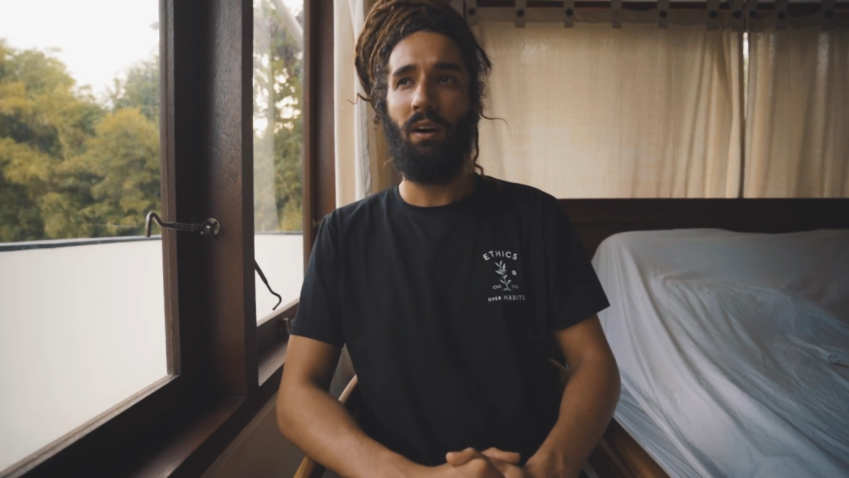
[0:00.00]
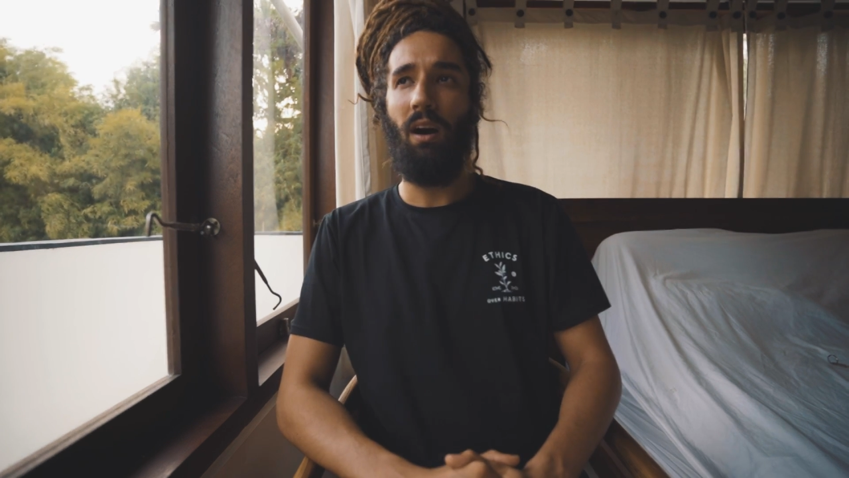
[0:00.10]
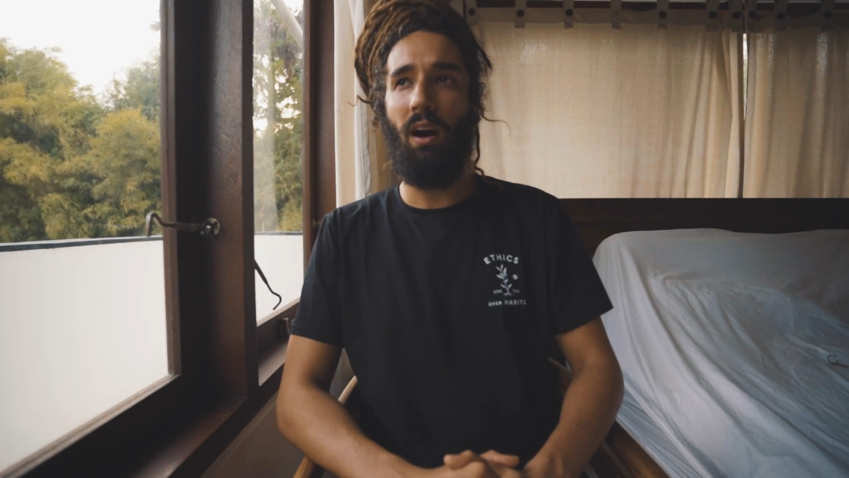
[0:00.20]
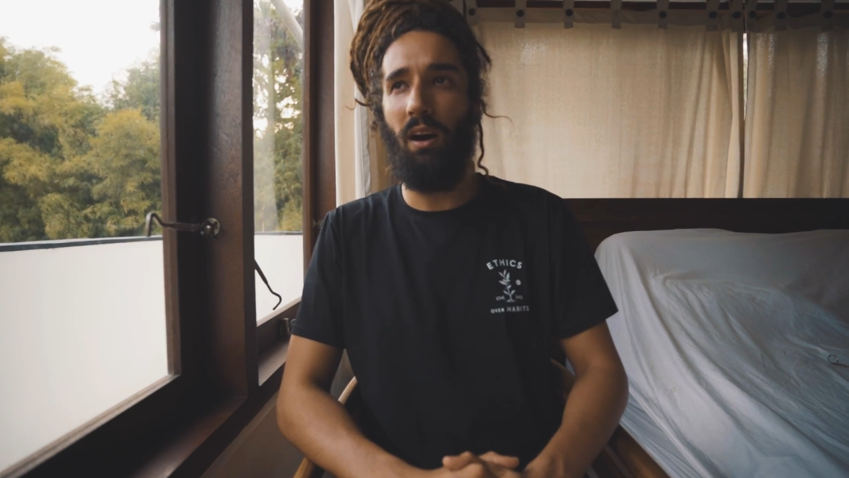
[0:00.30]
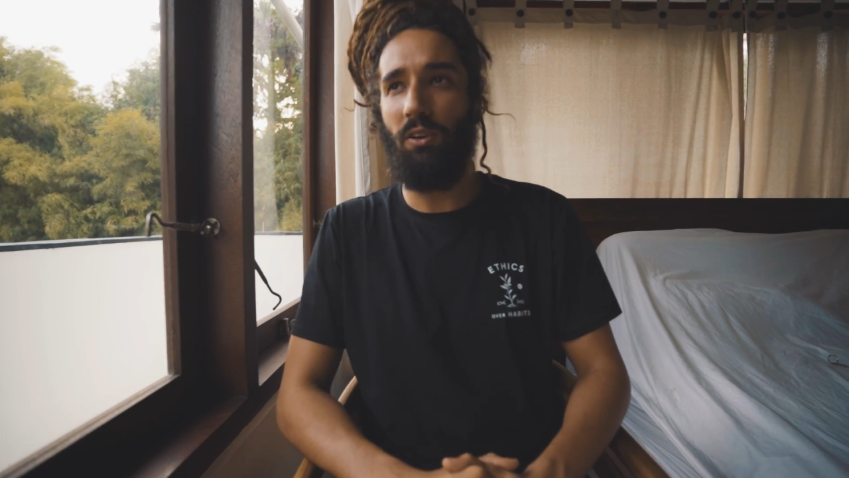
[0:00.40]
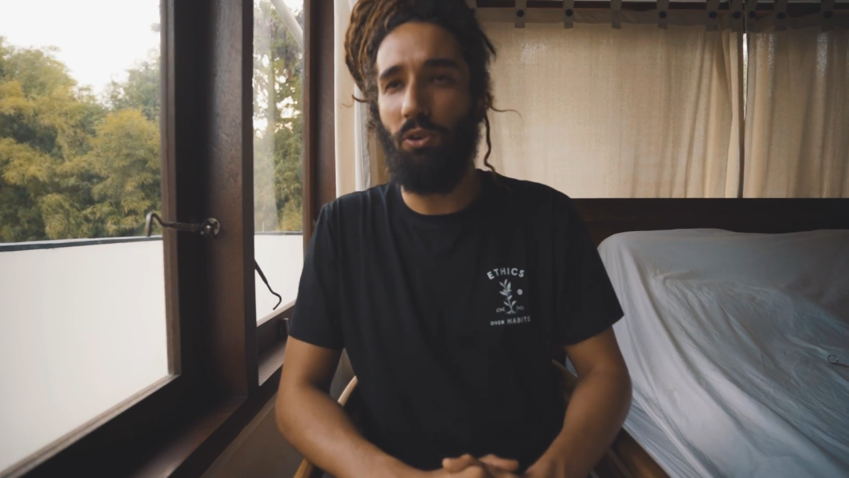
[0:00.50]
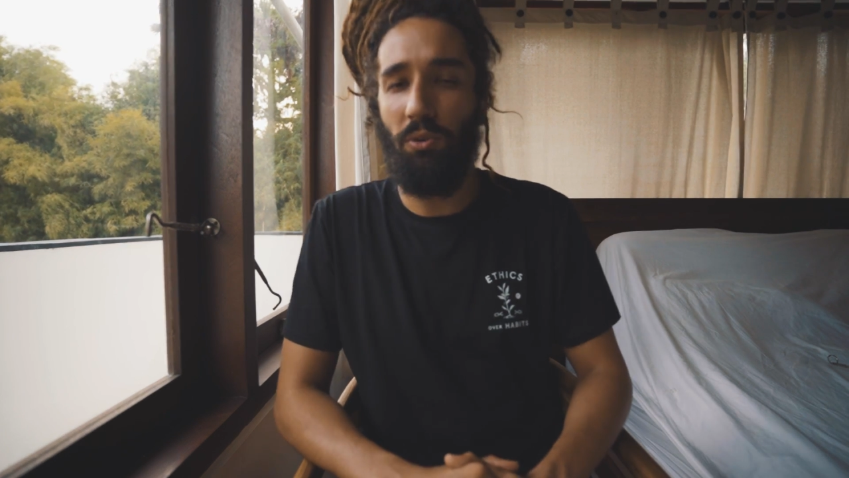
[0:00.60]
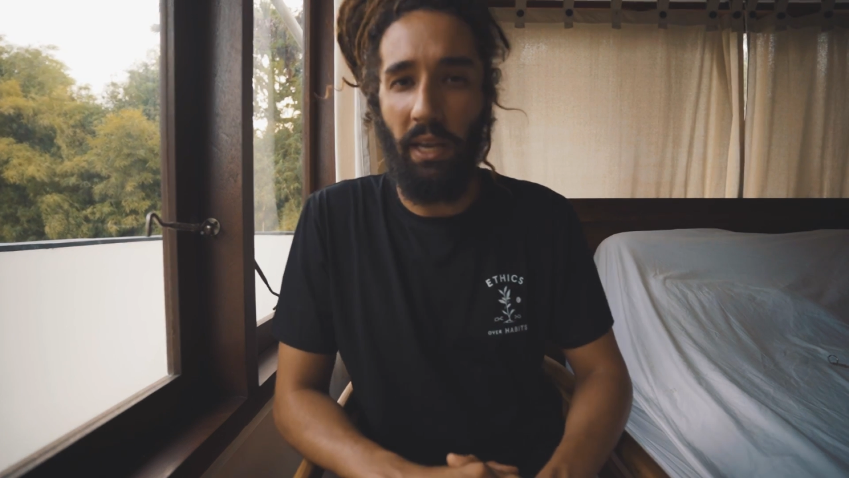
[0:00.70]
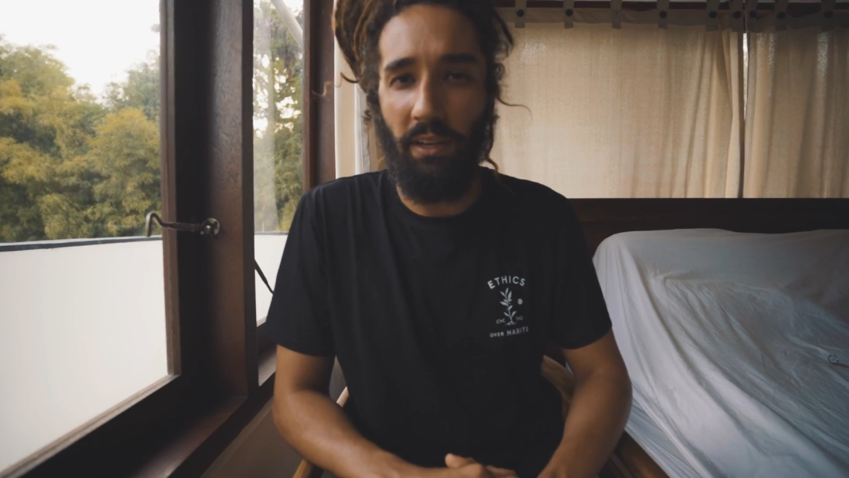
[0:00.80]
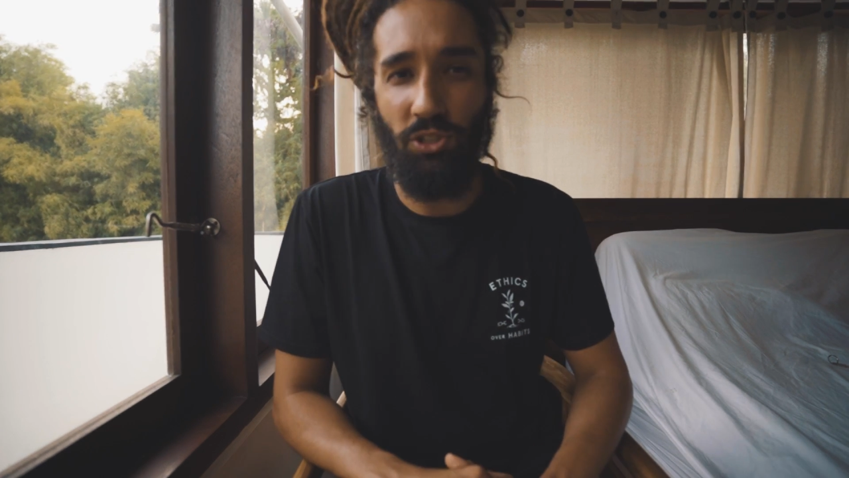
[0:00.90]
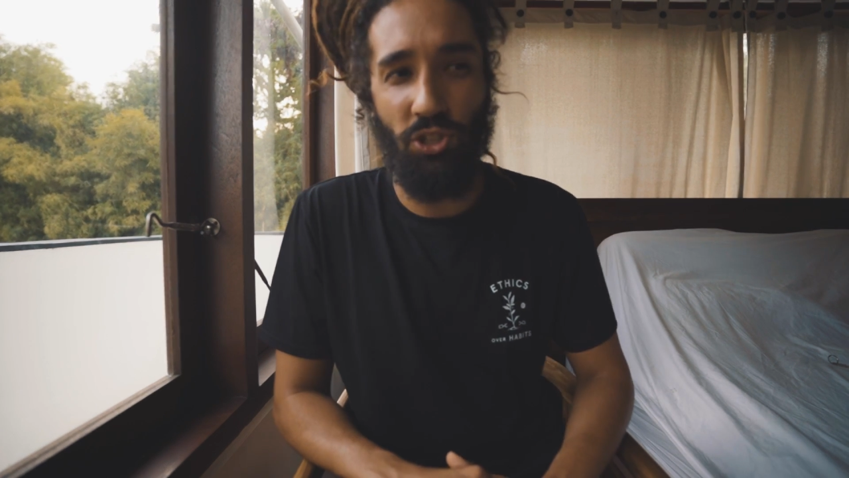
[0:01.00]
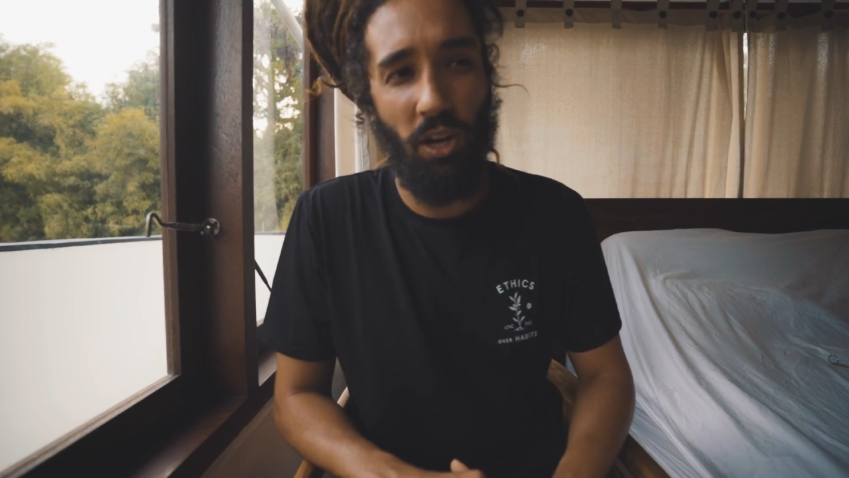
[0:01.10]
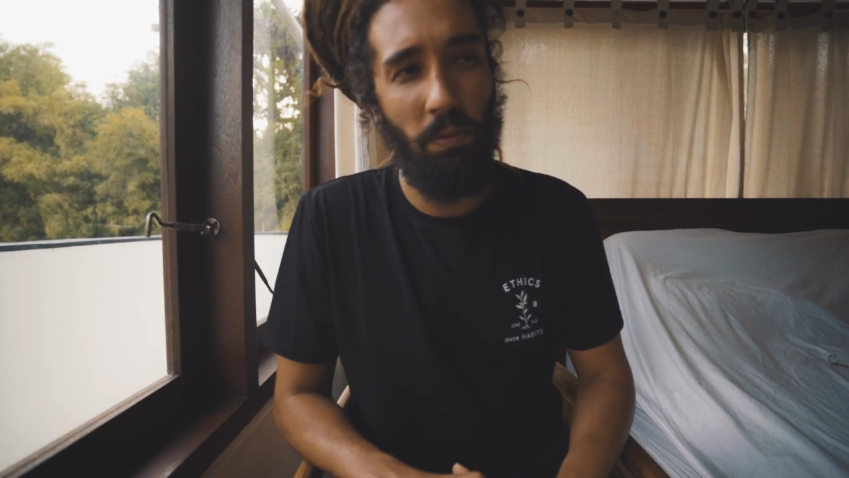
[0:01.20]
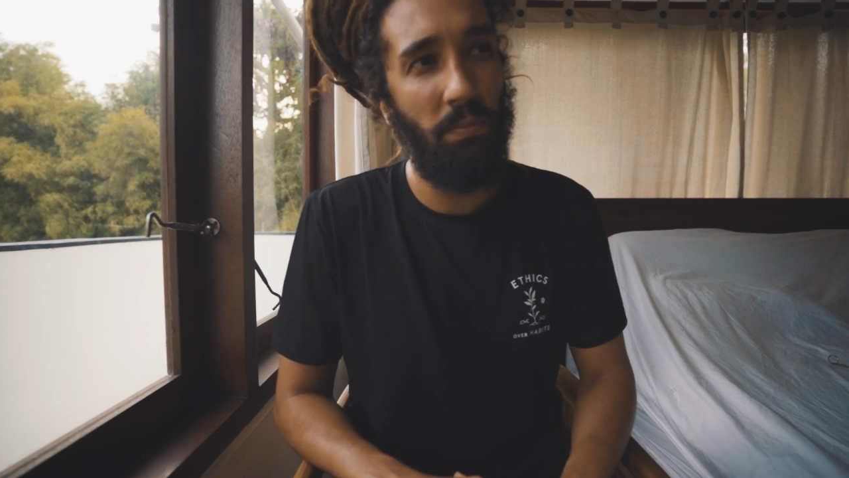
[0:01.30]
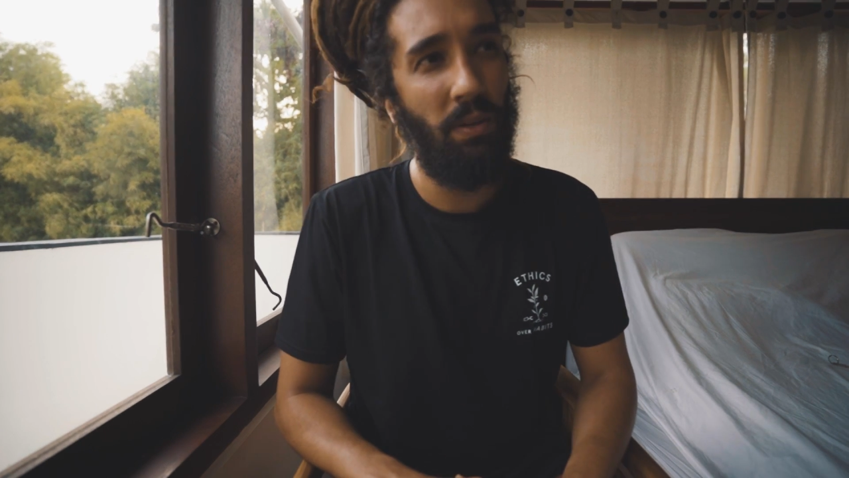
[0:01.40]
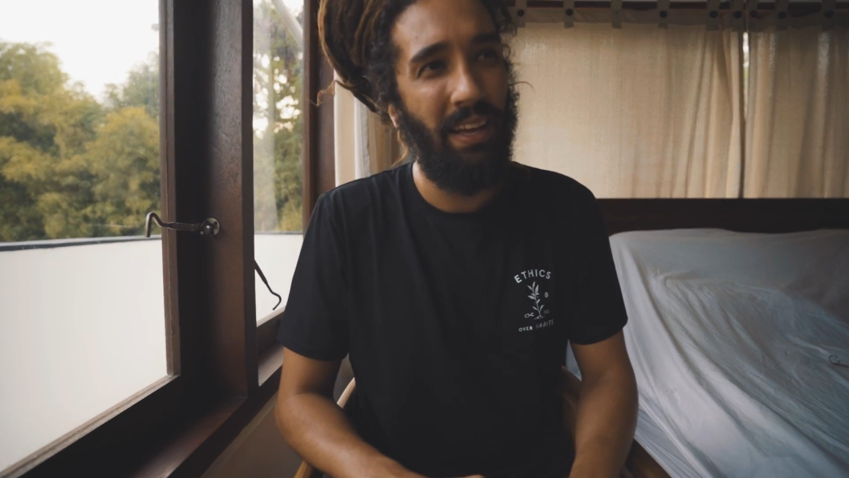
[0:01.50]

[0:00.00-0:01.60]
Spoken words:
oh, go get a job.